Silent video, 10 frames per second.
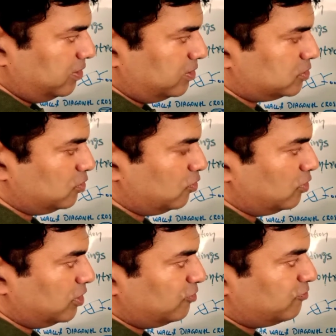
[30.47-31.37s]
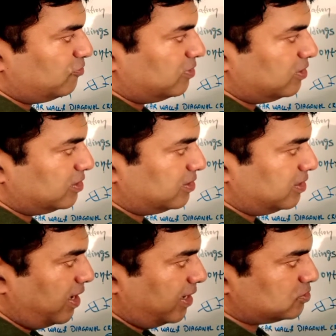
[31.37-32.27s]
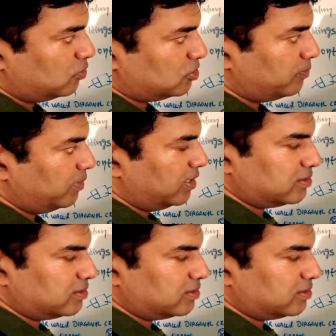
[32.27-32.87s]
So if it acts on the building,